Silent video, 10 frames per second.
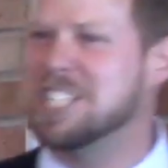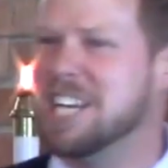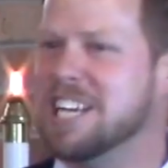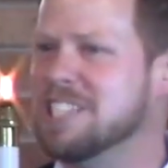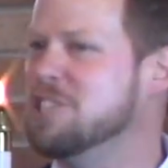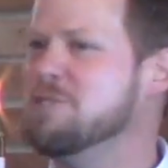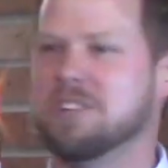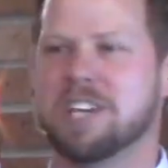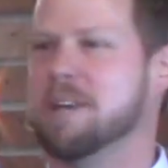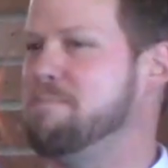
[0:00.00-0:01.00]
jeans, you
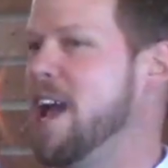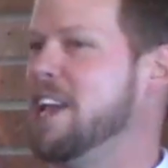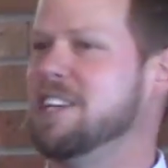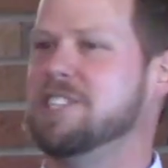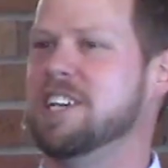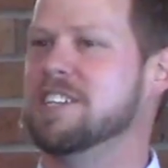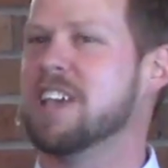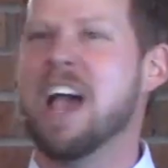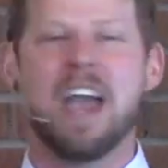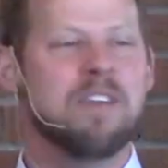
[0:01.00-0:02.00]
can get baggy
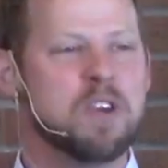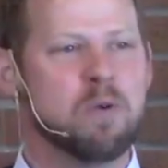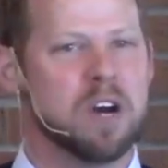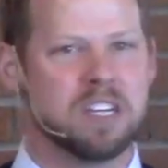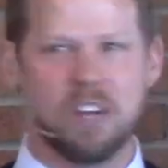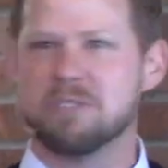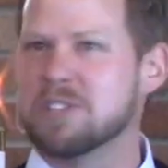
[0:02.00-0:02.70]
jeans. If you want, you know,